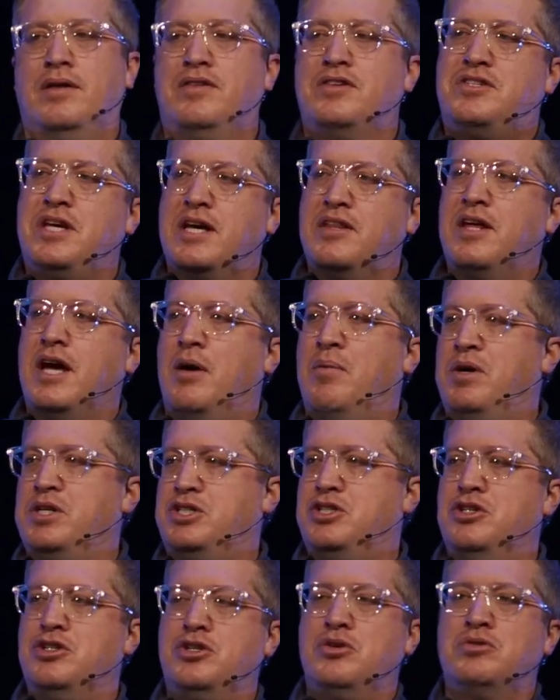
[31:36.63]
The second thing I
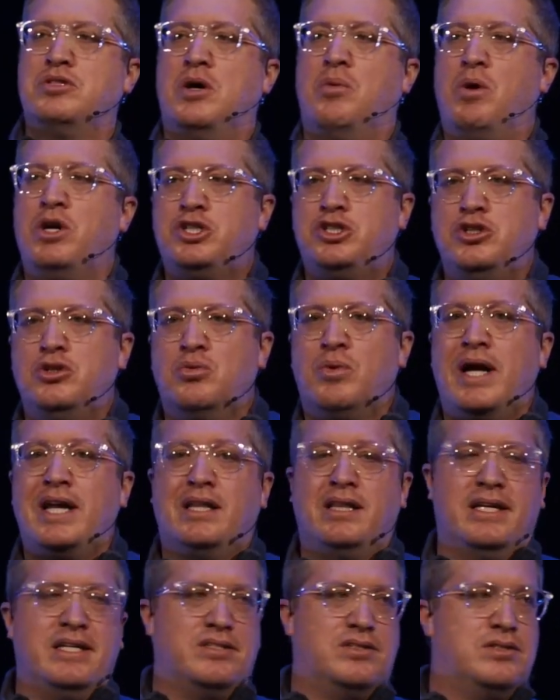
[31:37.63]
want you to do is I want you to
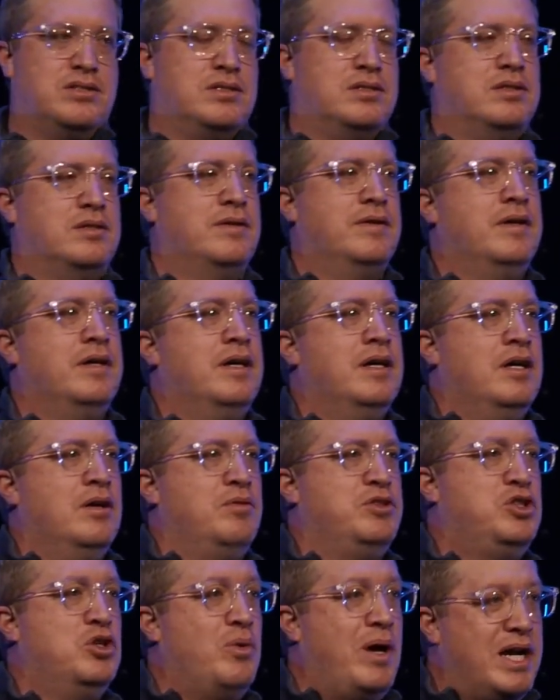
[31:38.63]
write a list. I
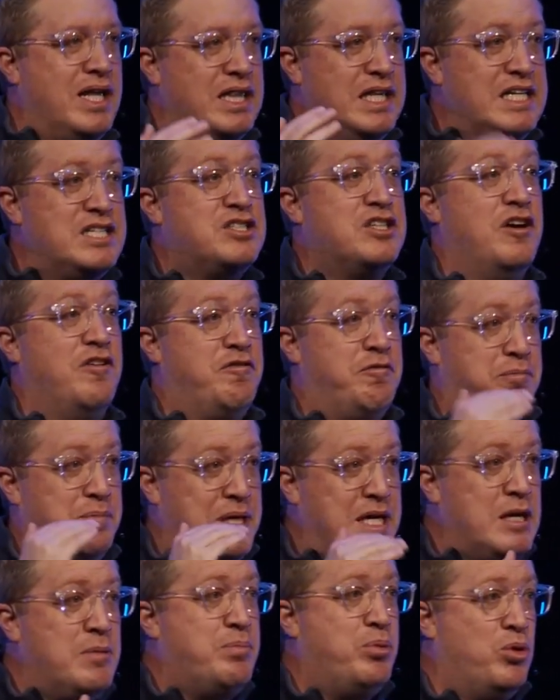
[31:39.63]
want you to write a list of
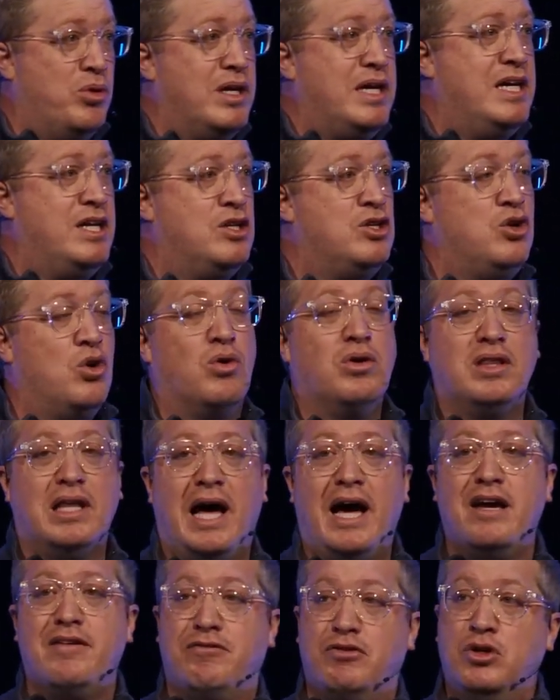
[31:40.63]
people in your
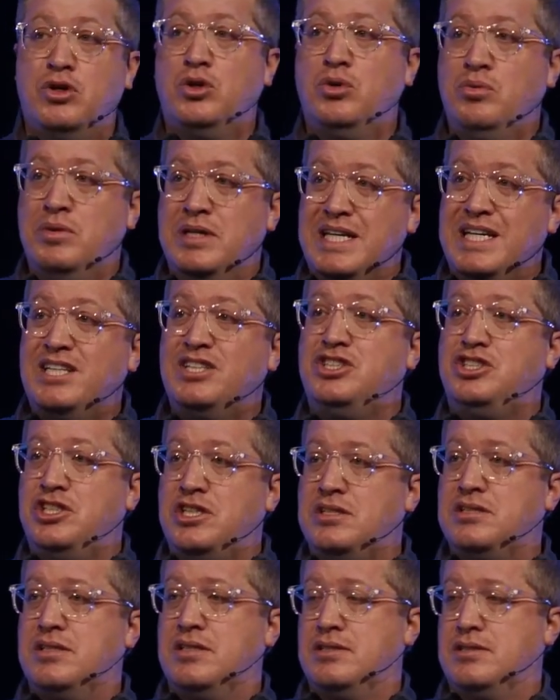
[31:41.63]
life who need
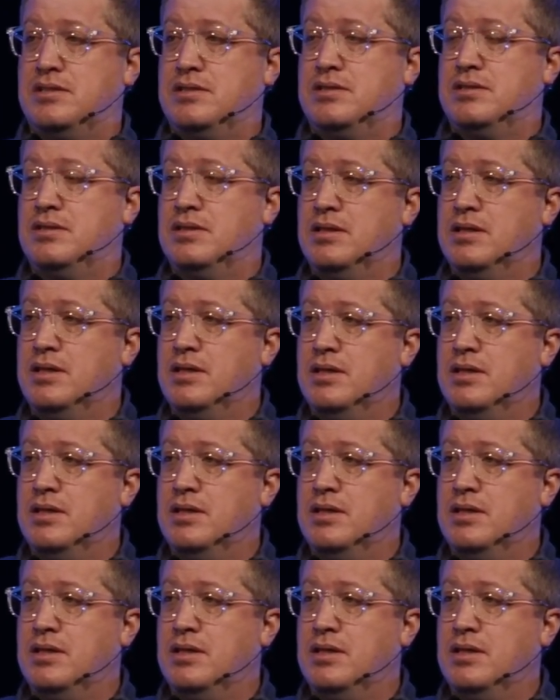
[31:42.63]
Jesus.